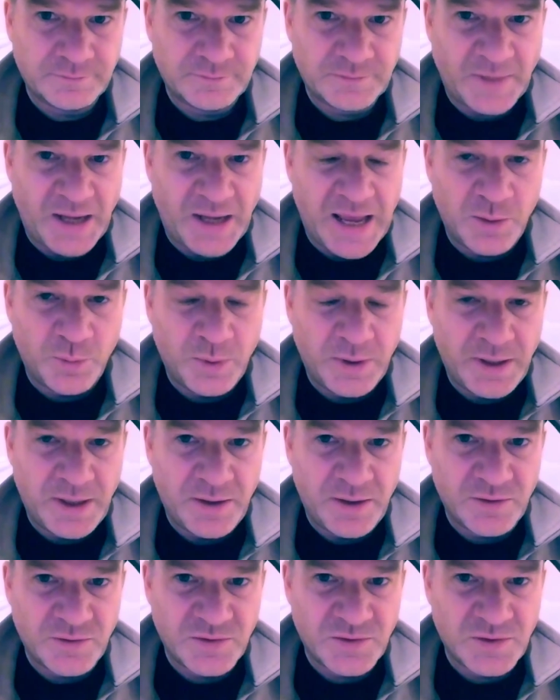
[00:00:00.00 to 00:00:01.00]
And what
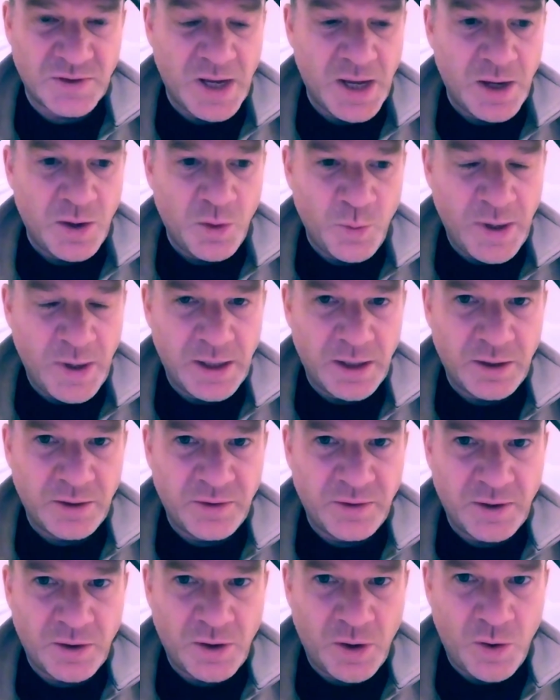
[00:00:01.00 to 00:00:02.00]
else? Well,
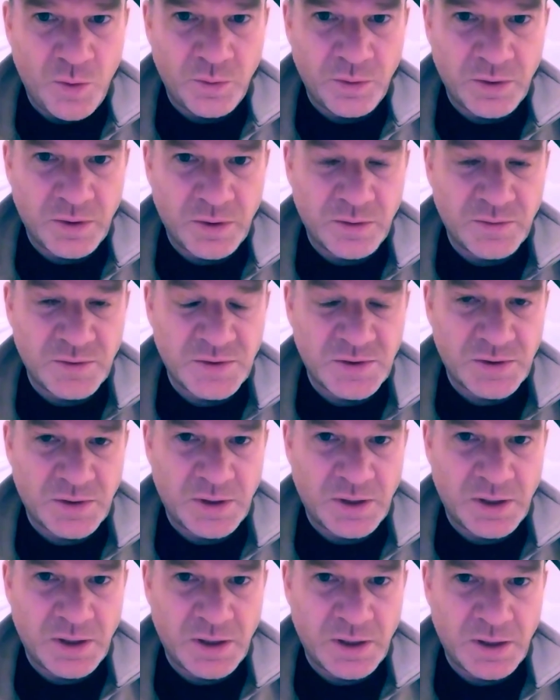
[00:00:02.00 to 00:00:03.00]
their owners,
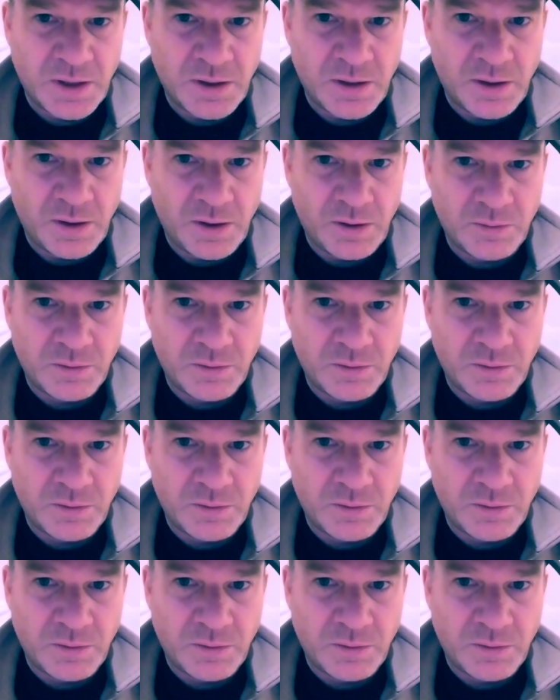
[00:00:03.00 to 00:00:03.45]
the, you know,